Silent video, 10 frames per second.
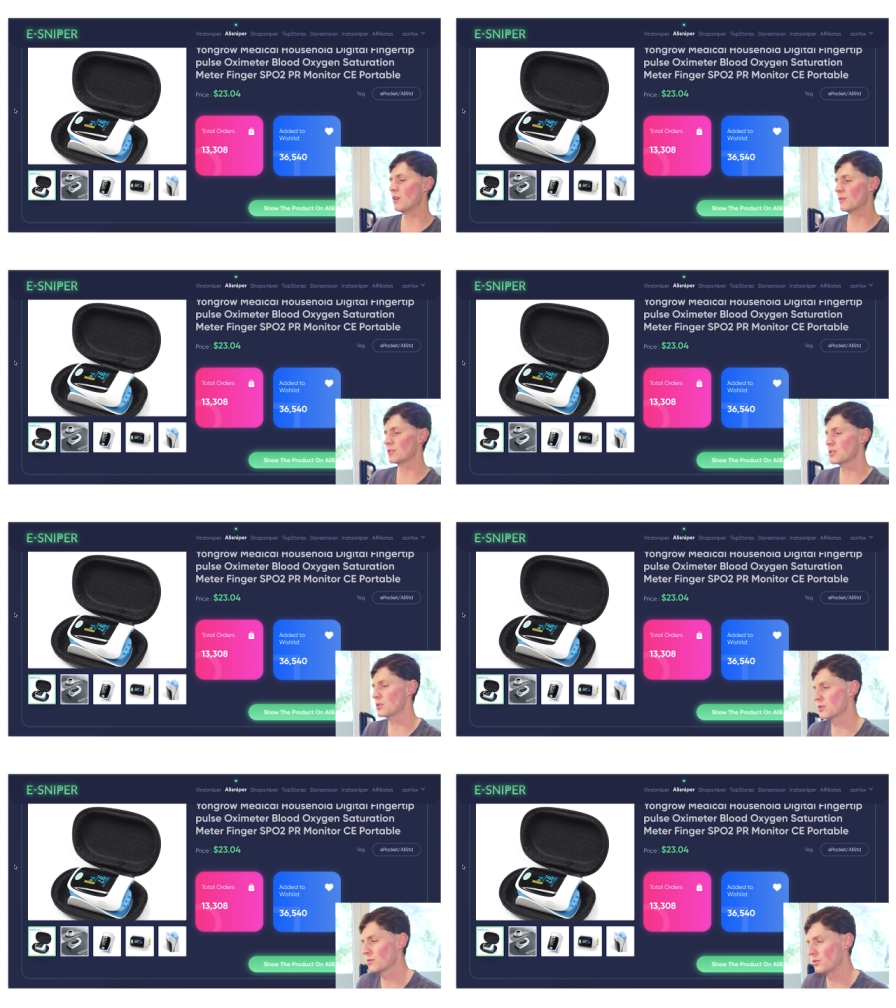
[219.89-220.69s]
well, which
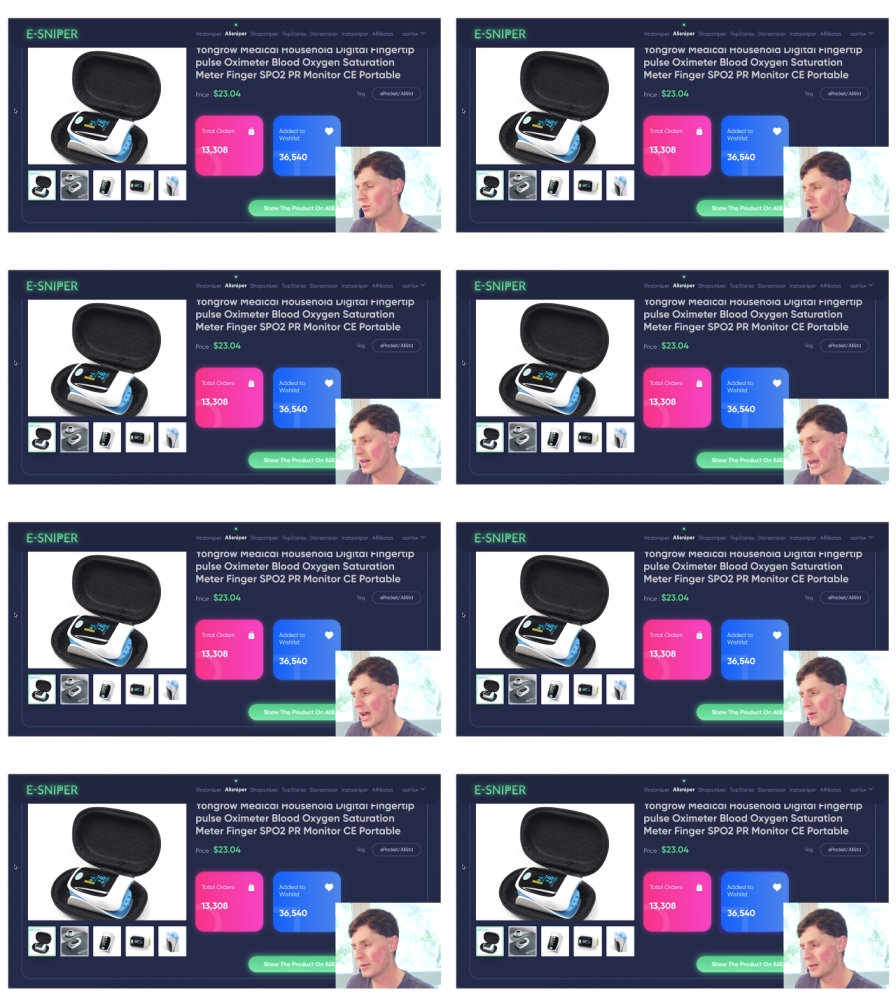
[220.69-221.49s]
is useful,
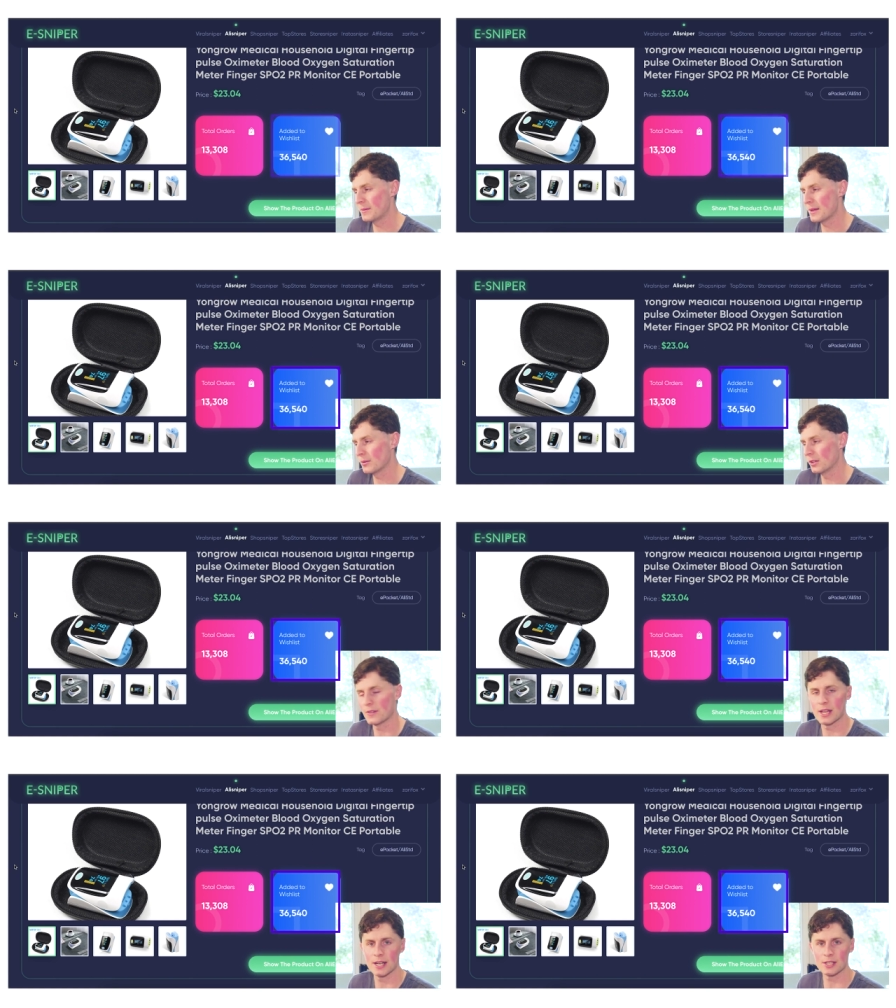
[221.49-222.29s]
how many people
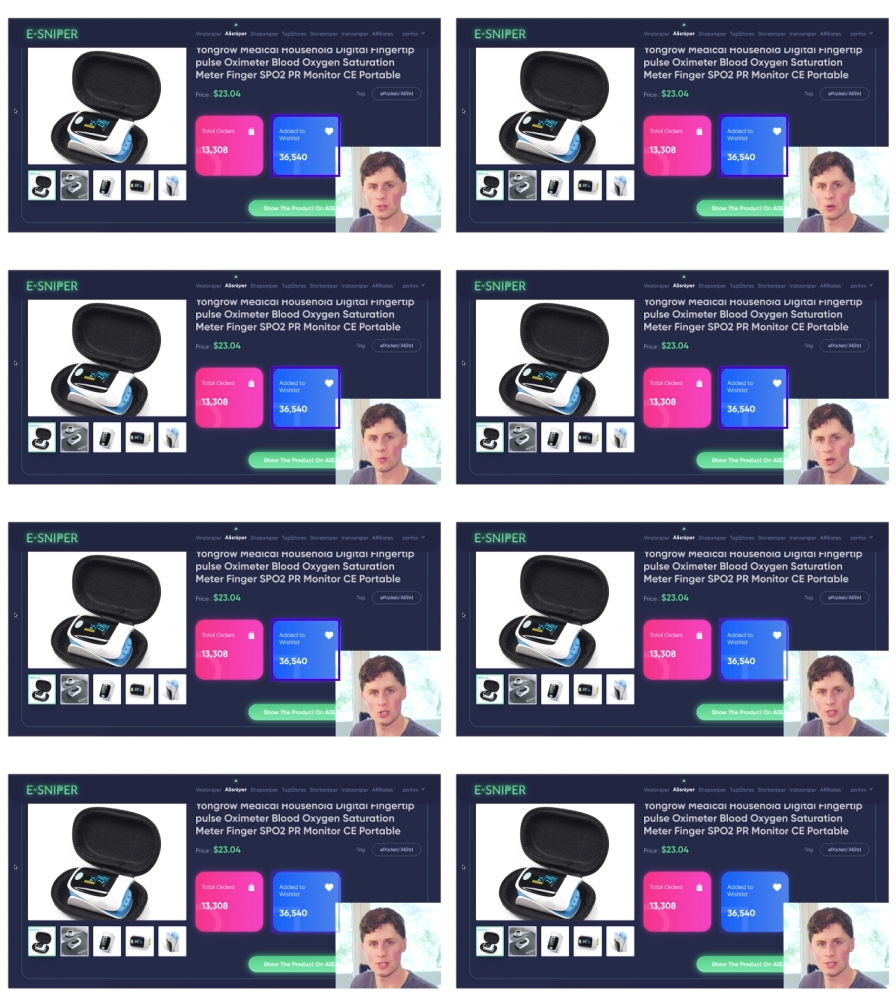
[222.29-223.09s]
have added it to a
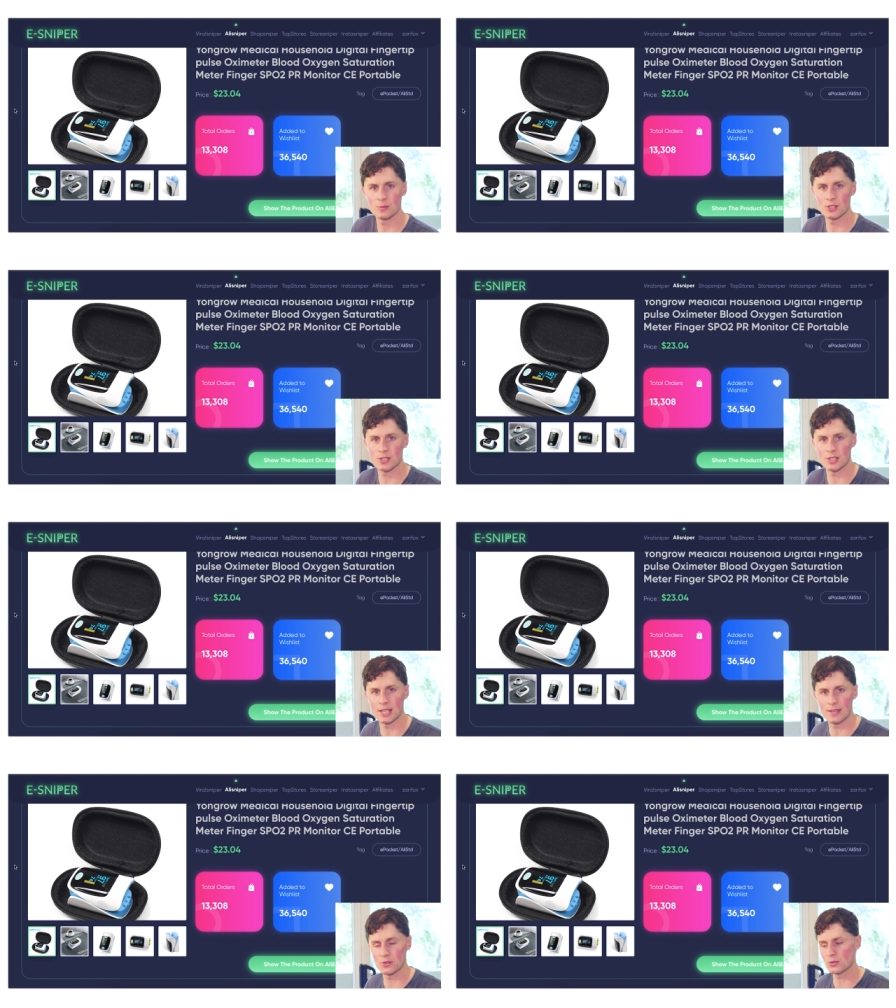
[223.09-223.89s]
wish list, which is
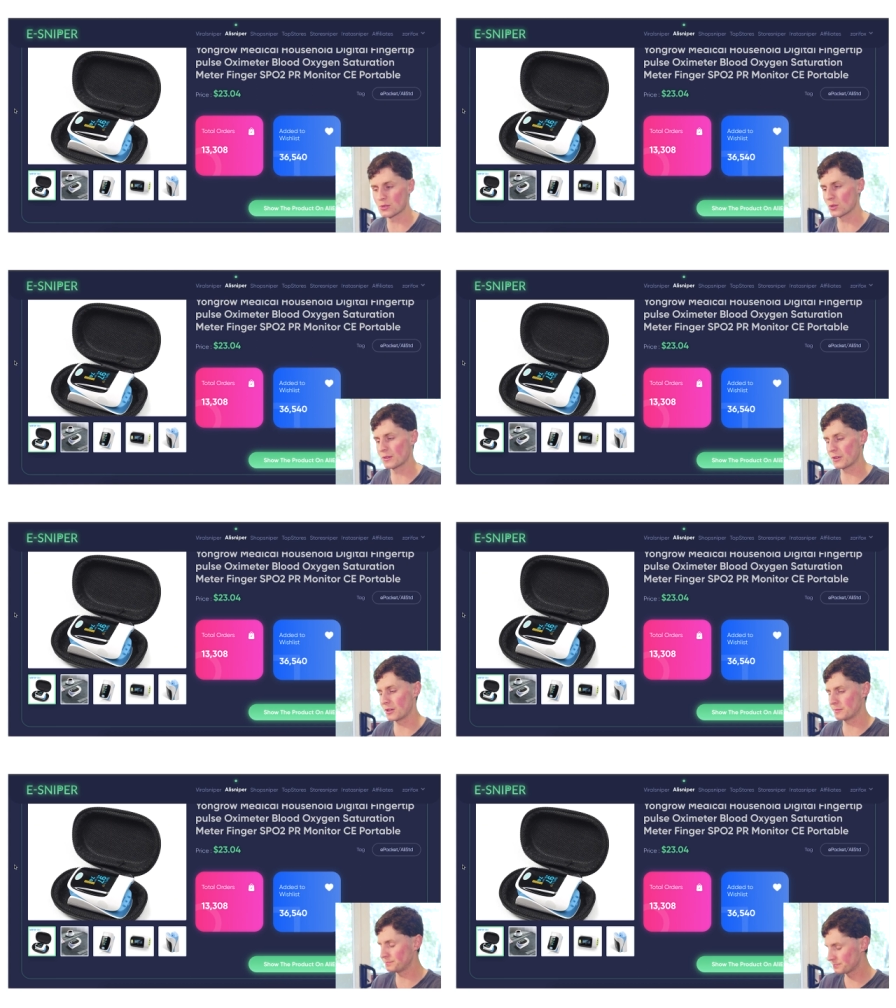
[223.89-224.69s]
gonna give you sort of
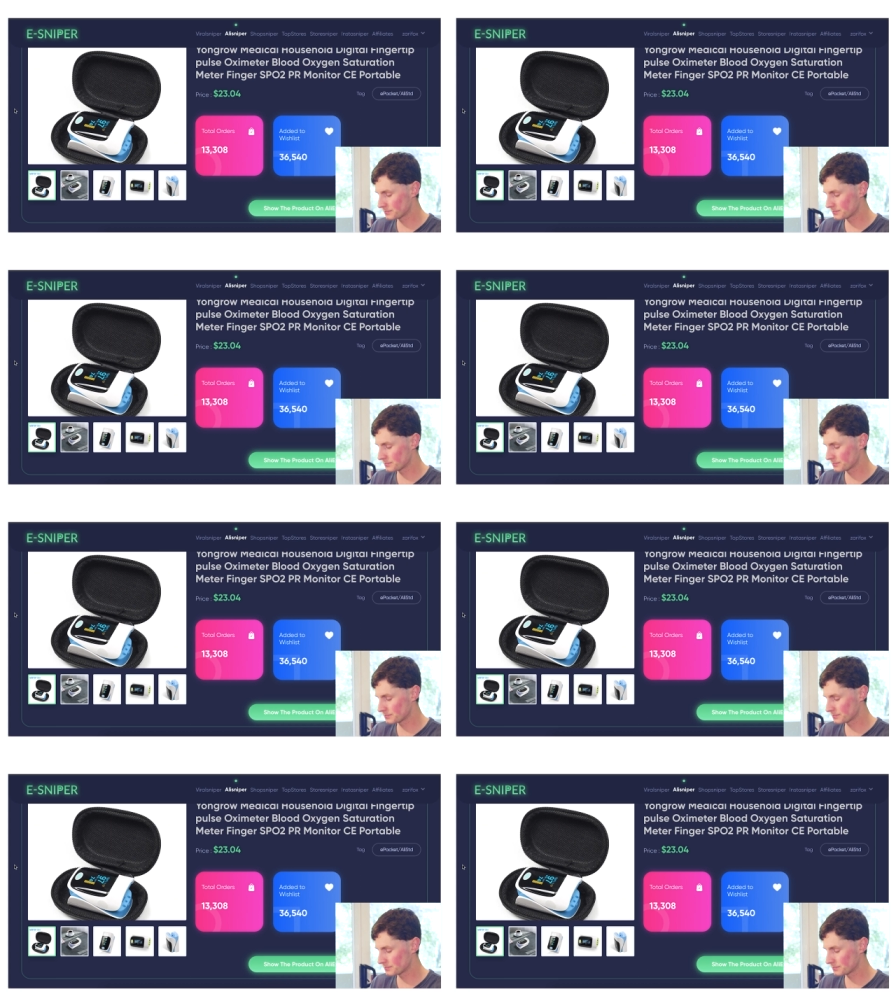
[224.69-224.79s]
a